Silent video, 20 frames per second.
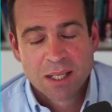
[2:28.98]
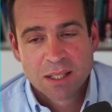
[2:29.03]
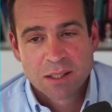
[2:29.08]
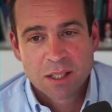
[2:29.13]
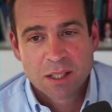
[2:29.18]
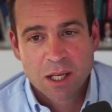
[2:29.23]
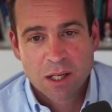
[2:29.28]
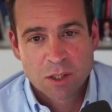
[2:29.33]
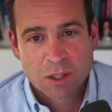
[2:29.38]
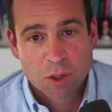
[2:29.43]

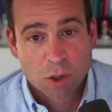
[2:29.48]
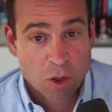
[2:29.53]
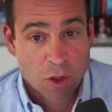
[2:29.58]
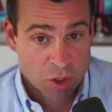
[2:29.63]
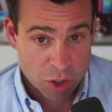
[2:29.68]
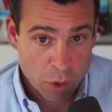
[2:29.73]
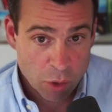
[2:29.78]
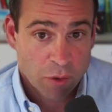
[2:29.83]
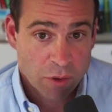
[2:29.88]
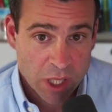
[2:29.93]
Because
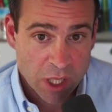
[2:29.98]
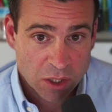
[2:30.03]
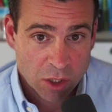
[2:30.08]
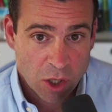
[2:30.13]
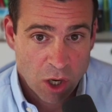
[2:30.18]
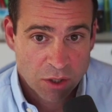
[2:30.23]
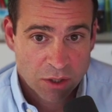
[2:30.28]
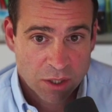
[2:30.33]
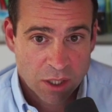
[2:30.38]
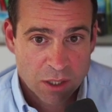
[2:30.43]
you create the
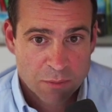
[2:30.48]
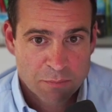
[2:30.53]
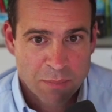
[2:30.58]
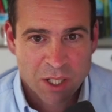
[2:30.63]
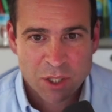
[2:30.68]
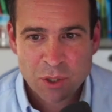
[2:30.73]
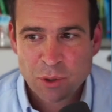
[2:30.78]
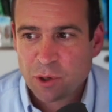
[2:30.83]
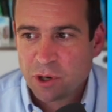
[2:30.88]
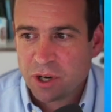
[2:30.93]
content,
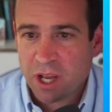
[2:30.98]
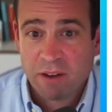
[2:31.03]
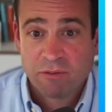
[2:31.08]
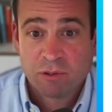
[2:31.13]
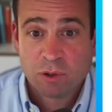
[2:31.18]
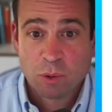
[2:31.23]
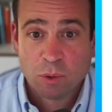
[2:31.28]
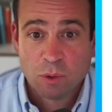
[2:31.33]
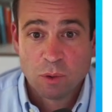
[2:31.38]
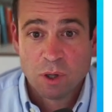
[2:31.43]
but you don't have
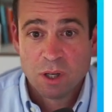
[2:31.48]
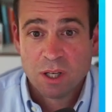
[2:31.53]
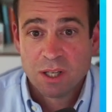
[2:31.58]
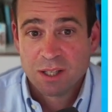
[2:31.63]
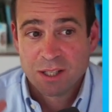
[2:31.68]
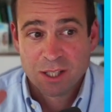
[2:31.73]
to